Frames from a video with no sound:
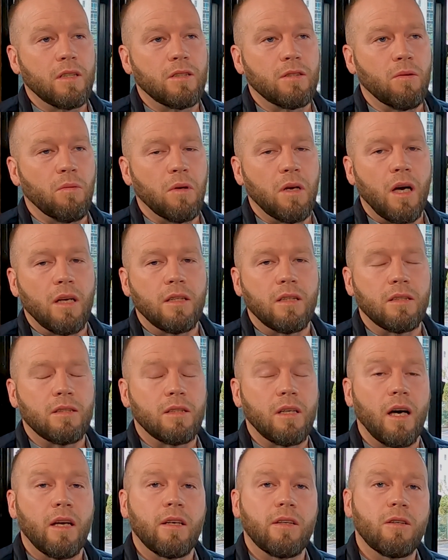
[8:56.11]
So what I
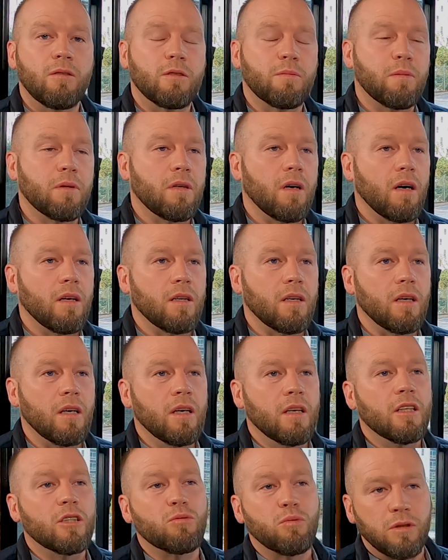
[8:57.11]
decided to do is
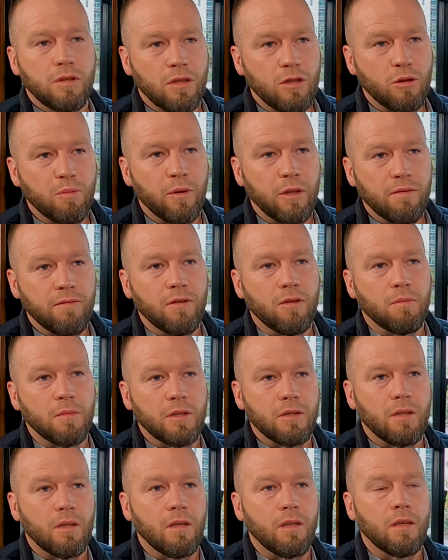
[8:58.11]
this was in Springfield,
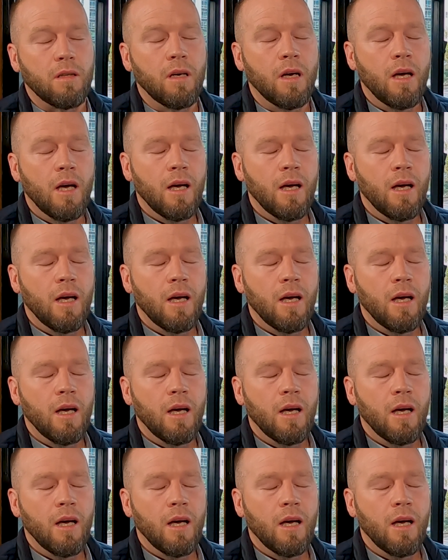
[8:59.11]
Missouri.